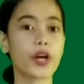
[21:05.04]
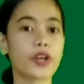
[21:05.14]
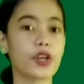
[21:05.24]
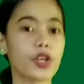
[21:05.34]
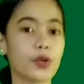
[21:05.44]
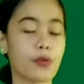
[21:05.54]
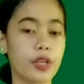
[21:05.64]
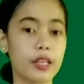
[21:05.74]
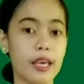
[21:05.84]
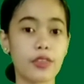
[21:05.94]
whether you
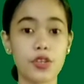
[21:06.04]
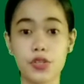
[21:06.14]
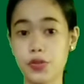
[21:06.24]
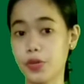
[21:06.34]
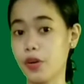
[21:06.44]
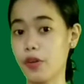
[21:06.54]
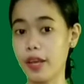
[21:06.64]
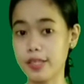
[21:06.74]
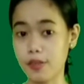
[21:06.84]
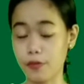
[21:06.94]
really understood our
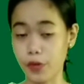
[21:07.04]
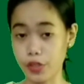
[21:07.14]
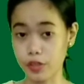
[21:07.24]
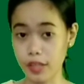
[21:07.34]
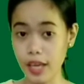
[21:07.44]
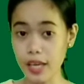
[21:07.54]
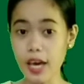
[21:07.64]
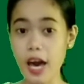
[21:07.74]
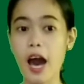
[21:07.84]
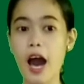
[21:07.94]
lesson for
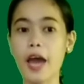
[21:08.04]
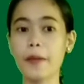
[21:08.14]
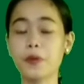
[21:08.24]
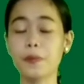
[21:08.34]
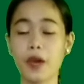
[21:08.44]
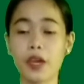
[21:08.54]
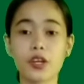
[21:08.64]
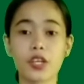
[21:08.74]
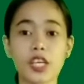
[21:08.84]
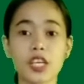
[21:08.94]
today, I
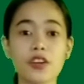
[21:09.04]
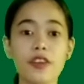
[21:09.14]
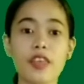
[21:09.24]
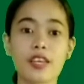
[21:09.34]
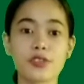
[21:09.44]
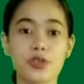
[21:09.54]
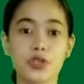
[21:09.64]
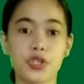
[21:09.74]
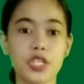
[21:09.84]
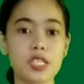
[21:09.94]
prepared here an
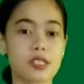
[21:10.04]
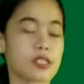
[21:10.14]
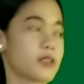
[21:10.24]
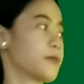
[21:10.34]
answer sheet.